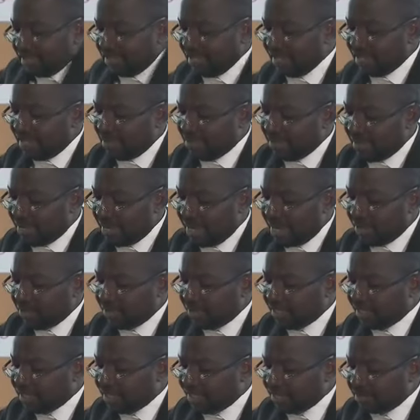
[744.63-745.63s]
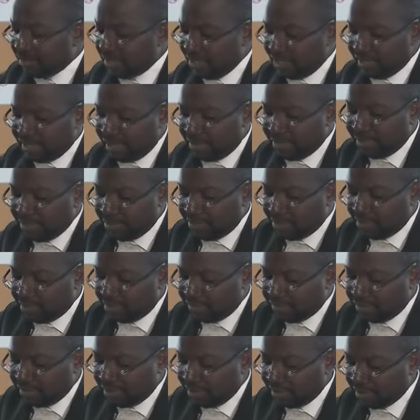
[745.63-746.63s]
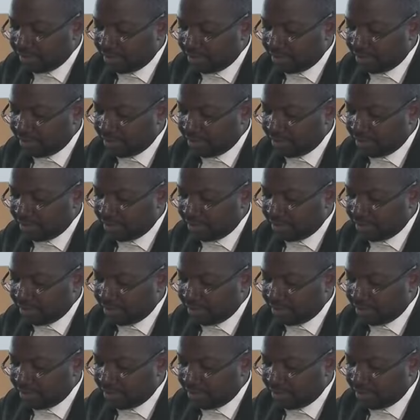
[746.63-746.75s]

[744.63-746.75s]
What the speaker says: the manner in which it had been convened.